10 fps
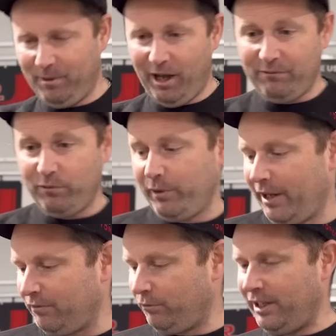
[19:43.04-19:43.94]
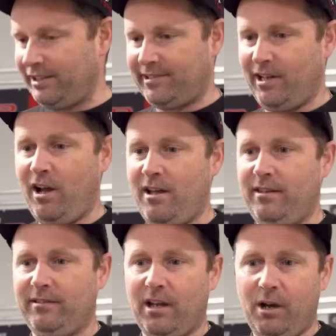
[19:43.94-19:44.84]
But we haven't really started
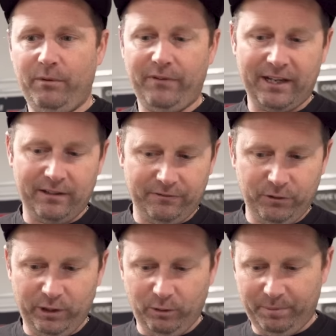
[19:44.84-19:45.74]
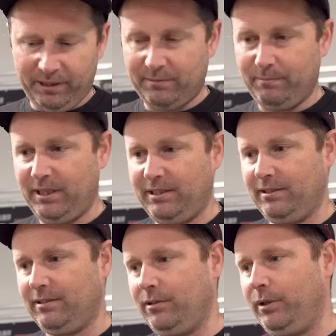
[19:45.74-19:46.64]
this car. We've added a few little bits and
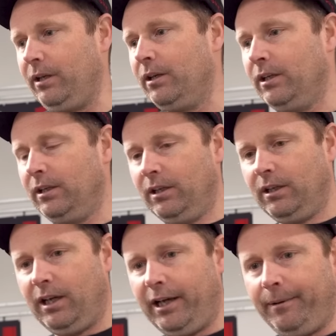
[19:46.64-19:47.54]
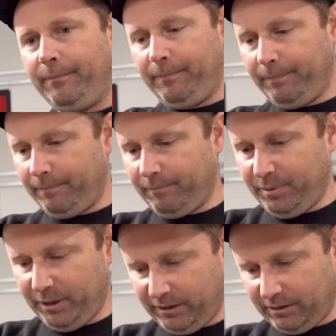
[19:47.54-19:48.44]
pieces to it.
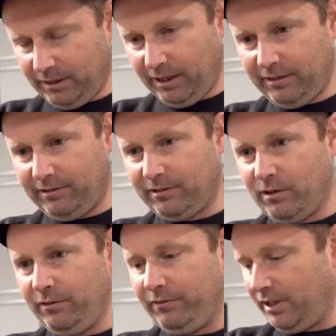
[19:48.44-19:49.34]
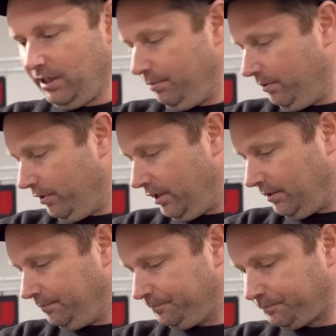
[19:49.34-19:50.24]
But this is kind of a keeper,
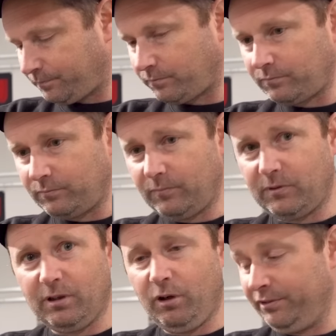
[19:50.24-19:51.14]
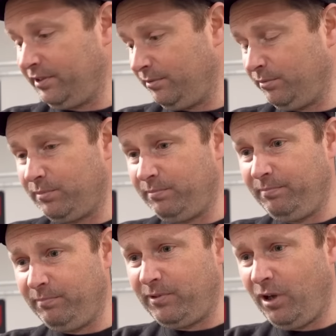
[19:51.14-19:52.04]
really. So obviously some
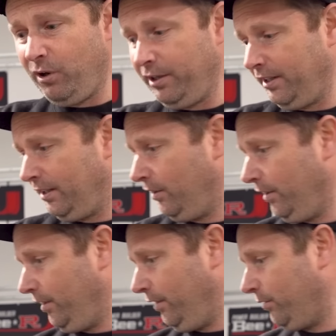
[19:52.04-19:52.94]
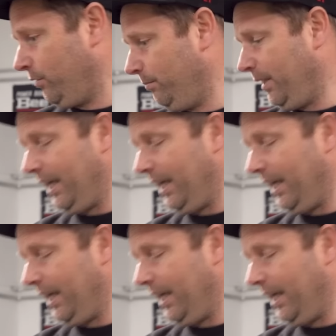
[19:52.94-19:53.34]
tidy, like, you know, it's got some